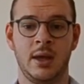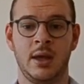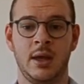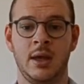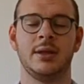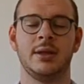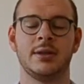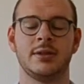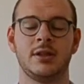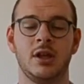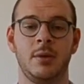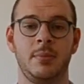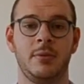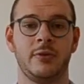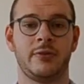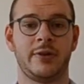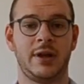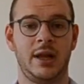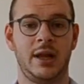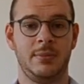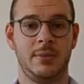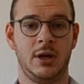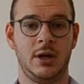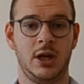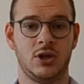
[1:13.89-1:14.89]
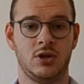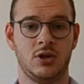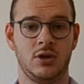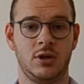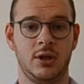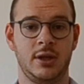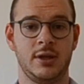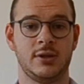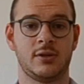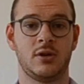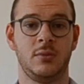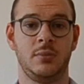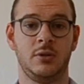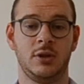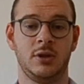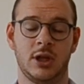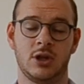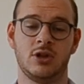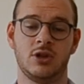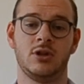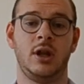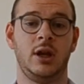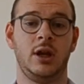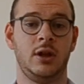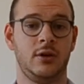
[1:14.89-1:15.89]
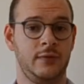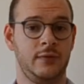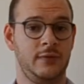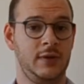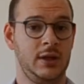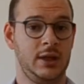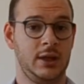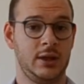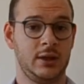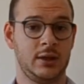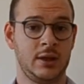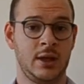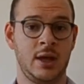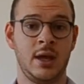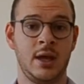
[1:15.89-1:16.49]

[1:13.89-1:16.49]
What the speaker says: This type of calibration is computationally convenient,